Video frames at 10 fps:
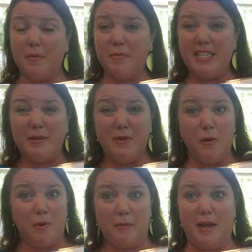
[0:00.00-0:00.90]
piece of
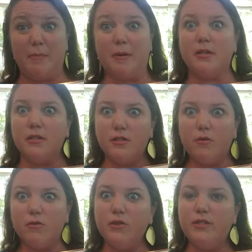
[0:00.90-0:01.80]
notebook paper, but just
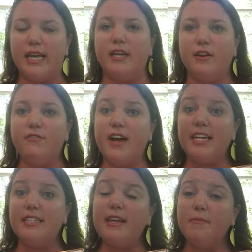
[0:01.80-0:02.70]
don't lose it.
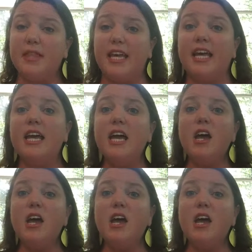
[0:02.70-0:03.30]
Find something.